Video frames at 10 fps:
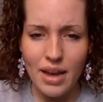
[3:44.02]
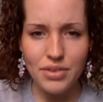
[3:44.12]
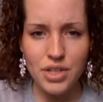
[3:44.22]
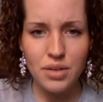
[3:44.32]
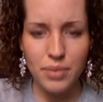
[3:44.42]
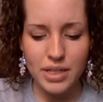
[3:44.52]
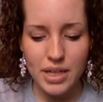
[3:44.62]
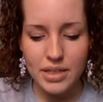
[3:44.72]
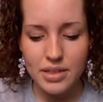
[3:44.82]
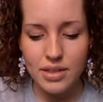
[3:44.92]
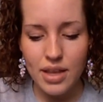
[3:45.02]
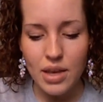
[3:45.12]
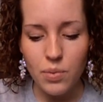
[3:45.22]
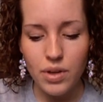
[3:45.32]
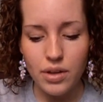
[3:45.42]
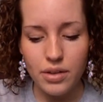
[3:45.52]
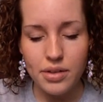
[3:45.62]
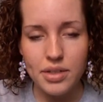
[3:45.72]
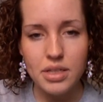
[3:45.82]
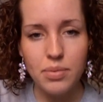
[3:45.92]
After your blood test, they
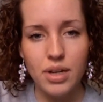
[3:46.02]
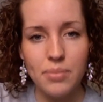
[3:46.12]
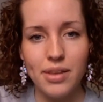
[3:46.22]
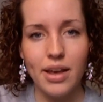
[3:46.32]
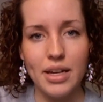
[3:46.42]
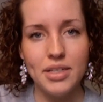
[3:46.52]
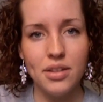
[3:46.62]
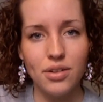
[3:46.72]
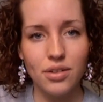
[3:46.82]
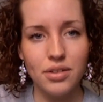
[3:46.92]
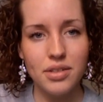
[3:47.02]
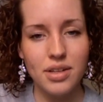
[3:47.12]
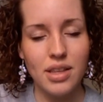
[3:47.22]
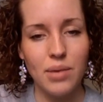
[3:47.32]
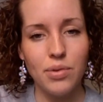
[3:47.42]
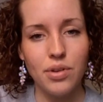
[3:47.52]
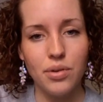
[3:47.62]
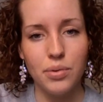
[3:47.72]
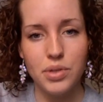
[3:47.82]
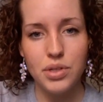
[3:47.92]
will split up the guys and the girls, and they will
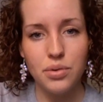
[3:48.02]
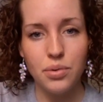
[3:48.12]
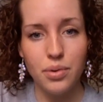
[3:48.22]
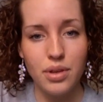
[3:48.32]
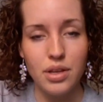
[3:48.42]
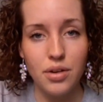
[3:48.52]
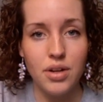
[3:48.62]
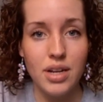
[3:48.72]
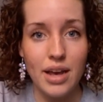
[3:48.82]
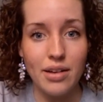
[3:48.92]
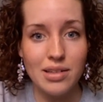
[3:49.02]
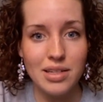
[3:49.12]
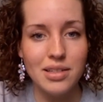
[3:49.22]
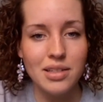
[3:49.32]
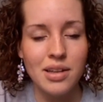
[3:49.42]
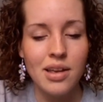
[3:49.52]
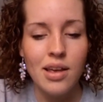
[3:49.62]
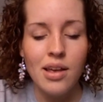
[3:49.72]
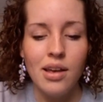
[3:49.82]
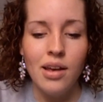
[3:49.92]
go do urine analysis.
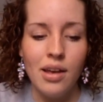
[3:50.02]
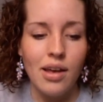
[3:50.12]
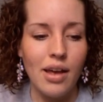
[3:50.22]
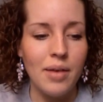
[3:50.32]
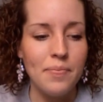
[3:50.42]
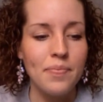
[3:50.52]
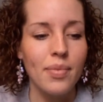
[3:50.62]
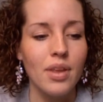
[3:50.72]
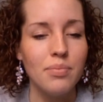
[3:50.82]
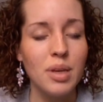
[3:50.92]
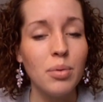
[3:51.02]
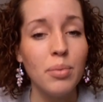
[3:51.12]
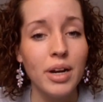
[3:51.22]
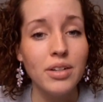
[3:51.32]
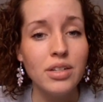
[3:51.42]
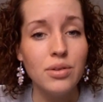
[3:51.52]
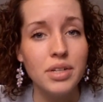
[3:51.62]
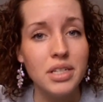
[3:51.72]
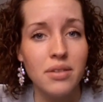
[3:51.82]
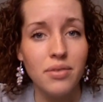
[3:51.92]
Be prepared to
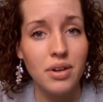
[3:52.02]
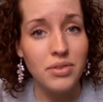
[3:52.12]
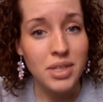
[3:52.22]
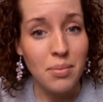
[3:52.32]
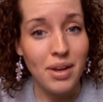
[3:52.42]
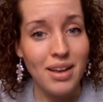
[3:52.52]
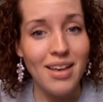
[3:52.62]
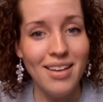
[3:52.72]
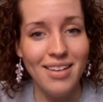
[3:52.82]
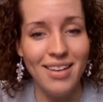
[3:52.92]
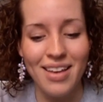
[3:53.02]
do this in front of somebody.